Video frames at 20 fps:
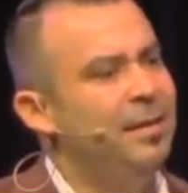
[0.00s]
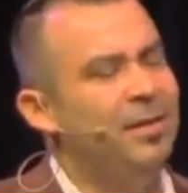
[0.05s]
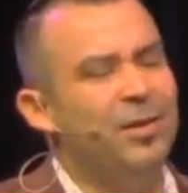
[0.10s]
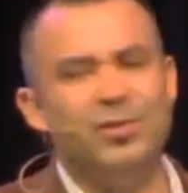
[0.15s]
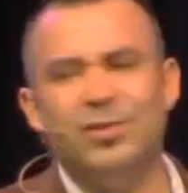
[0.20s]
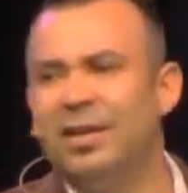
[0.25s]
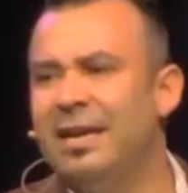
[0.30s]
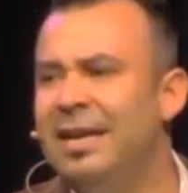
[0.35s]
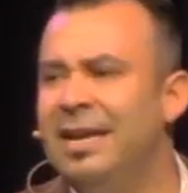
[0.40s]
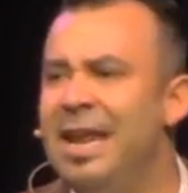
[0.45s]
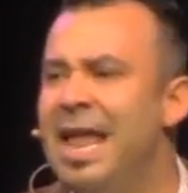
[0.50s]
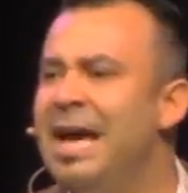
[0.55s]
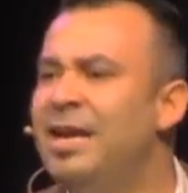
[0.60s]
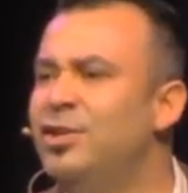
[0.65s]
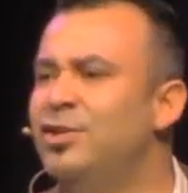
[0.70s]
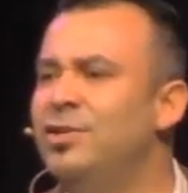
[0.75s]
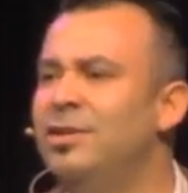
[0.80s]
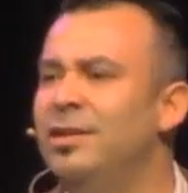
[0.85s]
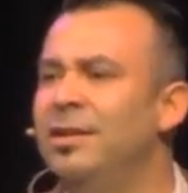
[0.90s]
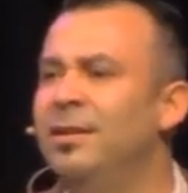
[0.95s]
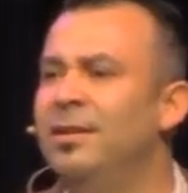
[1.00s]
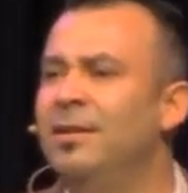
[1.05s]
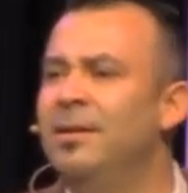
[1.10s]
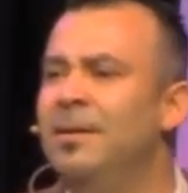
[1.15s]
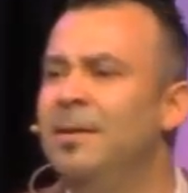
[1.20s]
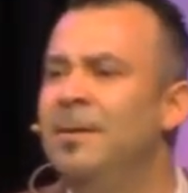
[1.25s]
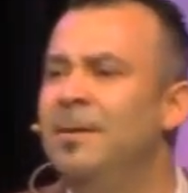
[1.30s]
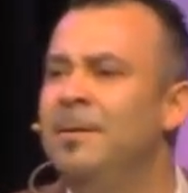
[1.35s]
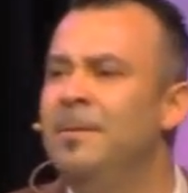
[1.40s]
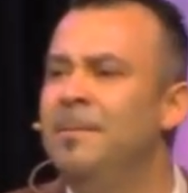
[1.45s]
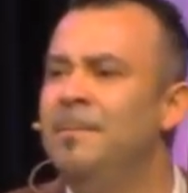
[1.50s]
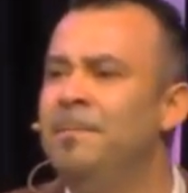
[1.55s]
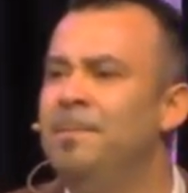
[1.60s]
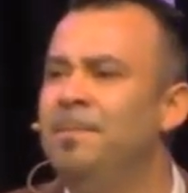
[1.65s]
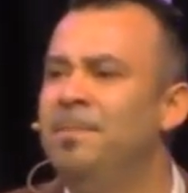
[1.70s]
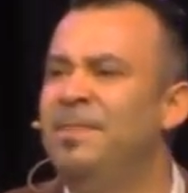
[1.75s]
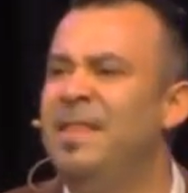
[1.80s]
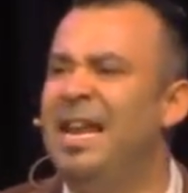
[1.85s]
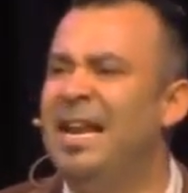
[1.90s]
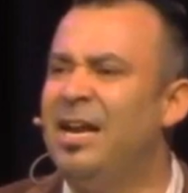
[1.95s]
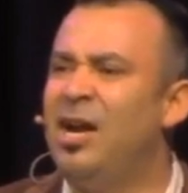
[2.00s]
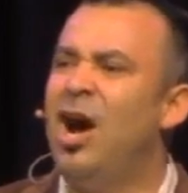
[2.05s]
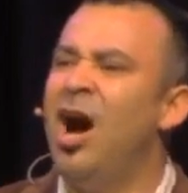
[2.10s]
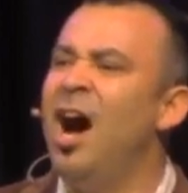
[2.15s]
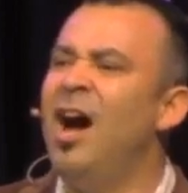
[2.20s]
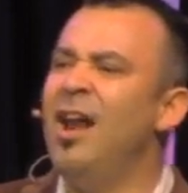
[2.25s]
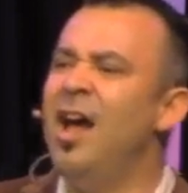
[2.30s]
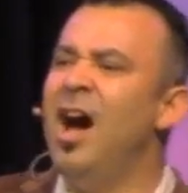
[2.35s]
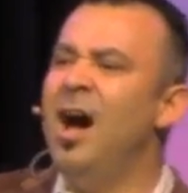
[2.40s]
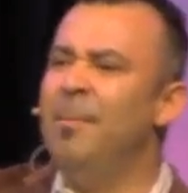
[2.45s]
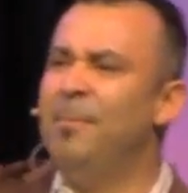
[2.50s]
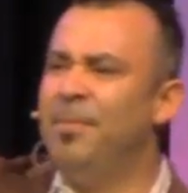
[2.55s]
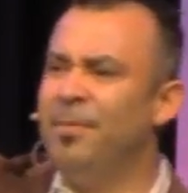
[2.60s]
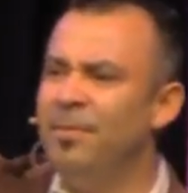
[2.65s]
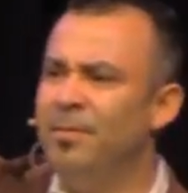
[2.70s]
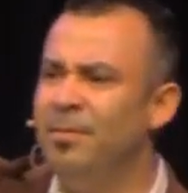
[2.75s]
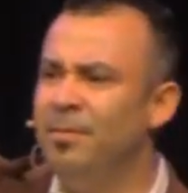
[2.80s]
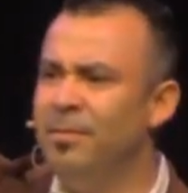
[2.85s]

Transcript: there's a connection that it caught up?